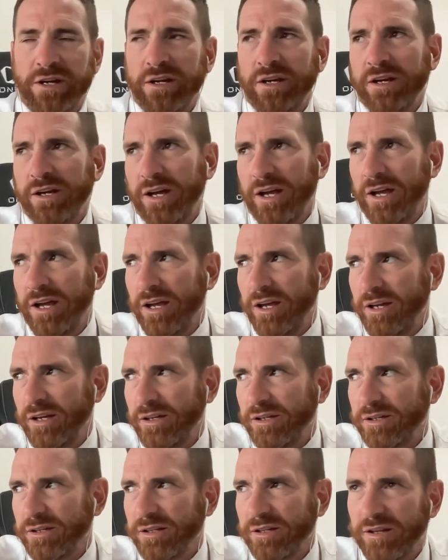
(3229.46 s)
And
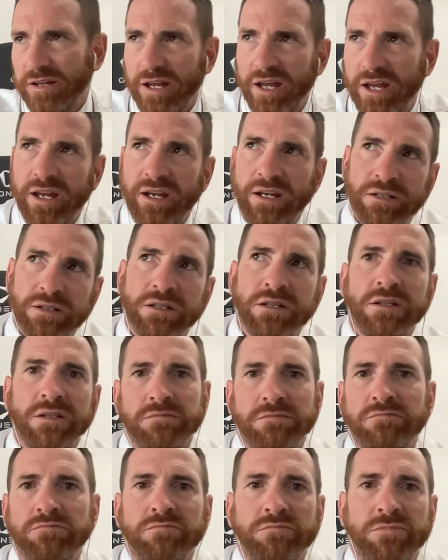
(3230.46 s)
then,
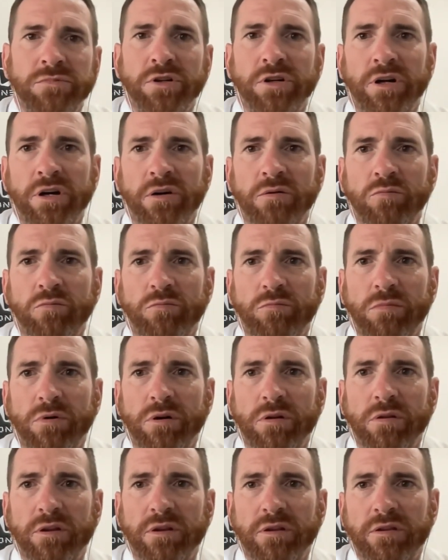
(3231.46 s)
you know.
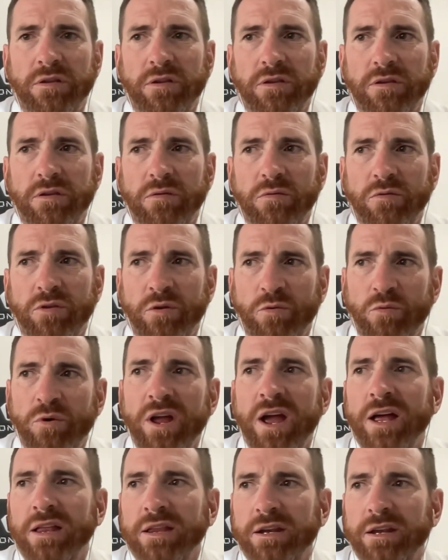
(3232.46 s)
The, the
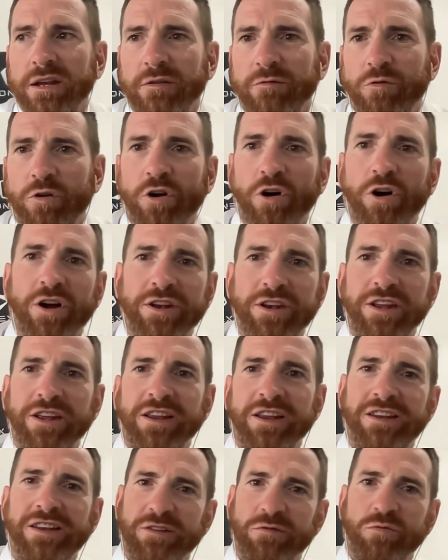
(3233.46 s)
reality of what I
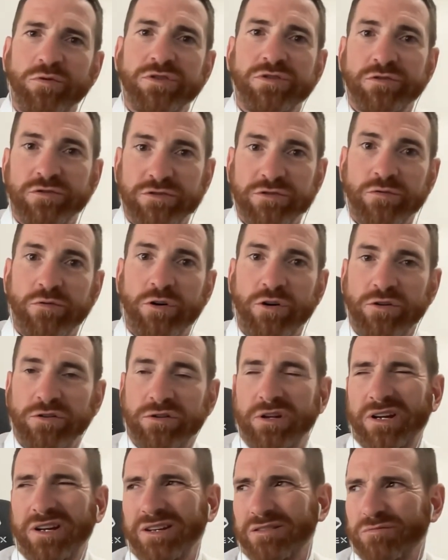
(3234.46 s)
did, which was the wrong
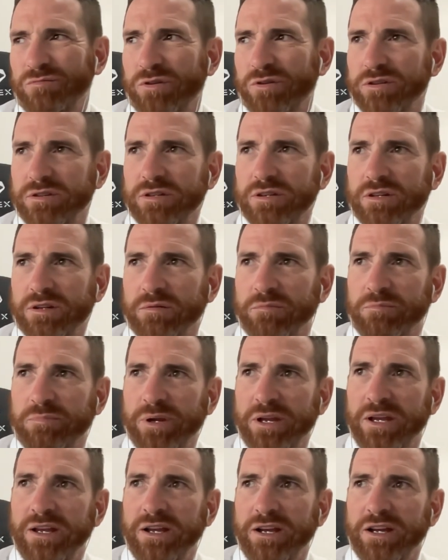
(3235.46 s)
thing, it, well,
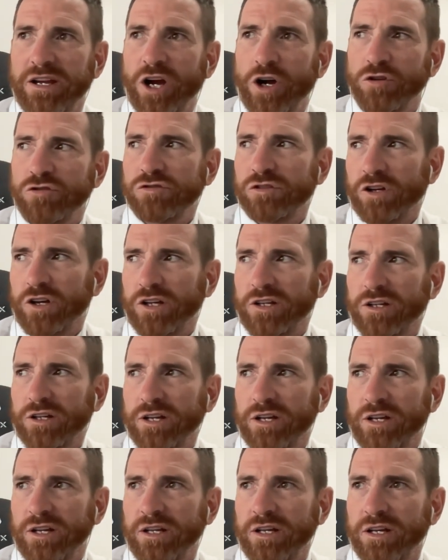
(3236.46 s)
being a coach like
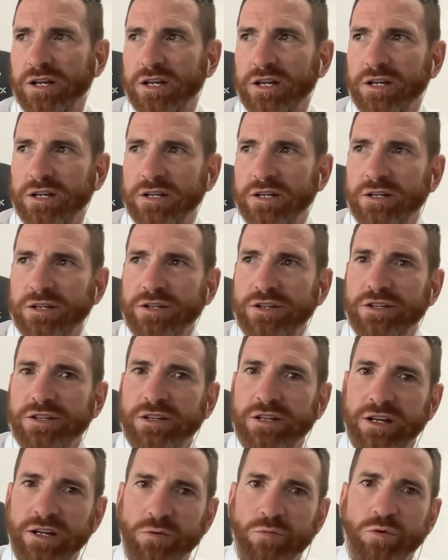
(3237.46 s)
Leigh,
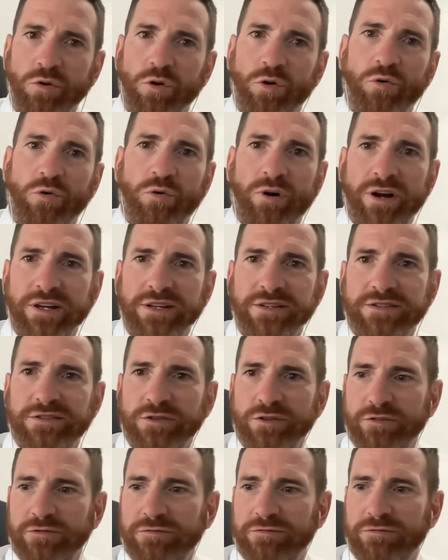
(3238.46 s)
Leigh would always sort
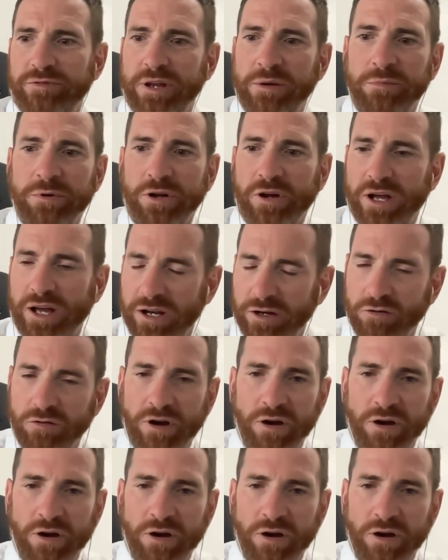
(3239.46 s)
of, him and I had a great